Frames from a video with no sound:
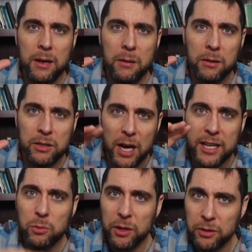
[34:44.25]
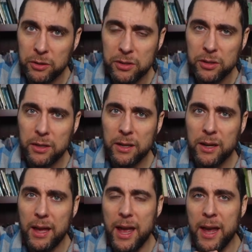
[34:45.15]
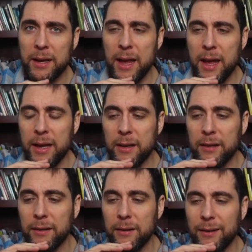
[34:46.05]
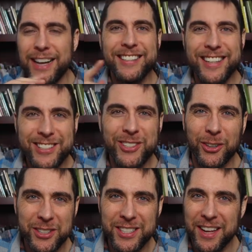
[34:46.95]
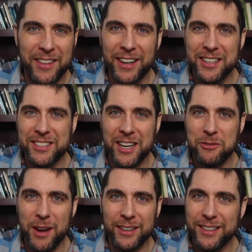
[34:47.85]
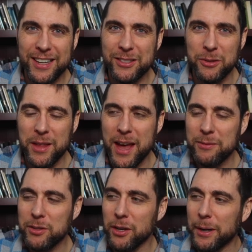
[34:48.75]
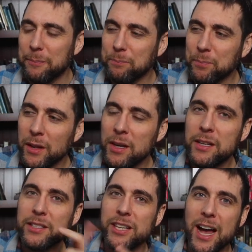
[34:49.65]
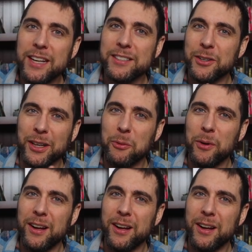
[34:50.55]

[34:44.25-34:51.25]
Signs, wonders, and and I did start to say it, and then I got sidetracked. I do that. Sorry. Signs here, like what?